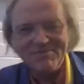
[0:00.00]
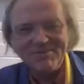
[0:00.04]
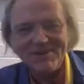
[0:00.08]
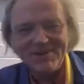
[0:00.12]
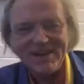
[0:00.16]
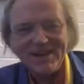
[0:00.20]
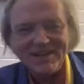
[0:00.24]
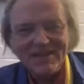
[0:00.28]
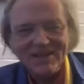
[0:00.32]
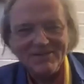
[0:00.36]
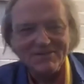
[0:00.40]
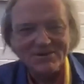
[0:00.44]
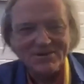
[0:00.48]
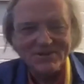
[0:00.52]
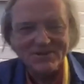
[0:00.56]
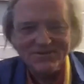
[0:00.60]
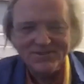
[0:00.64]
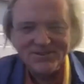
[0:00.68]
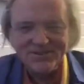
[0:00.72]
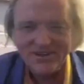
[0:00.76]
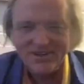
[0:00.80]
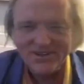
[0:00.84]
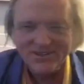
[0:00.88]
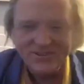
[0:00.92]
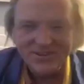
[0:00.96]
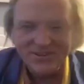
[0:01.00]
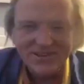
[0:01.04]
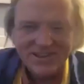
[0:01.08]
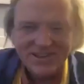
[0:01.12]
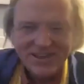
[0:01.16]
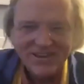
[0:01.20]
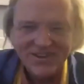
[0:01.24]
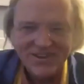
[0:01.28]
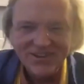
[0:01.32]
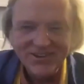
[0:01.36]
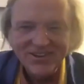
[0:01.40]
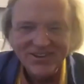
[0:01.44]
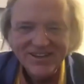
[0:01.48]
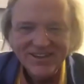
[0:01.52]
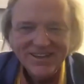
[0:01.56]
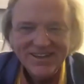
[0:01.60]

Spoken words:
Brian, that was very good. Thank you.